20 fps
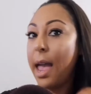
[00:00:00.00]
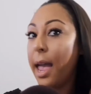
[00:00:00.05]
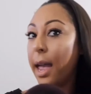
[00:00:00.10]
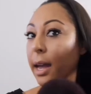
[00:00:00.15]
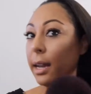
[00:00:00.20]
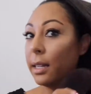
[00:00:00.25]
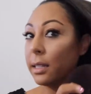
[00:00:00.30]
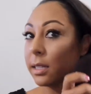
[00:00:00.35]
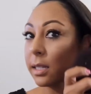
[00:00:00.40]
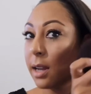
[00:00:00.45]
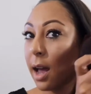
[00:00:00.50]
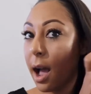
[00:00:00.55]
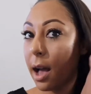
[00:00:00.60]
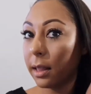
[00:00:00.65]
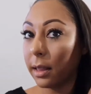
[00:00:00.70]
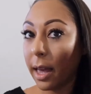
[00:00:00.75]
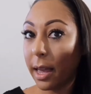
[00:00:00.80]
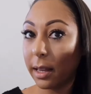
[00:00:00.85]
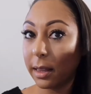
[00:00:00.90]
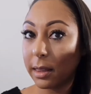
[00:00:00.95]
And it's
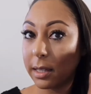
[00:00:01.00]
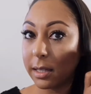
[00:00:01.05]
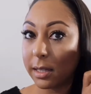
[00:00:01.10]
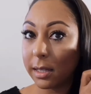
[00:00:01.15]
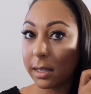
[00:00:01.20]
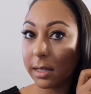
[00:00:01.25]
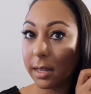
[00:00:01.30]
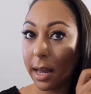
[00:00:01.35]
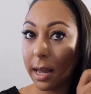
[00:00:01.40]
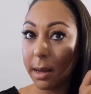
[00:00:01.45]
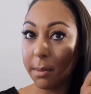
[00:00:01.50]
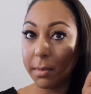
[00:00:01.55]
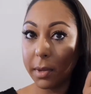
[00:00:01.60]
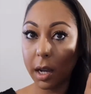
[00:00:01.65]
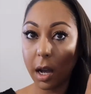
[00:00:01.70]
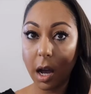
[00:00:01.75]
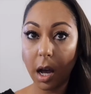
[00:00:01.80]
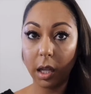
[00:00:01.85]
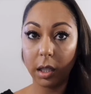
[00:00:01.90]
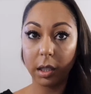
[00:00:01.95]
not like the same
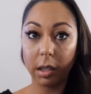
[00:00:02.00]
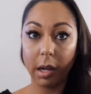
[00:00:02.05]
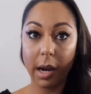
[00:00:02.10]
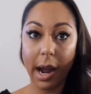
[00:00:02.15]
color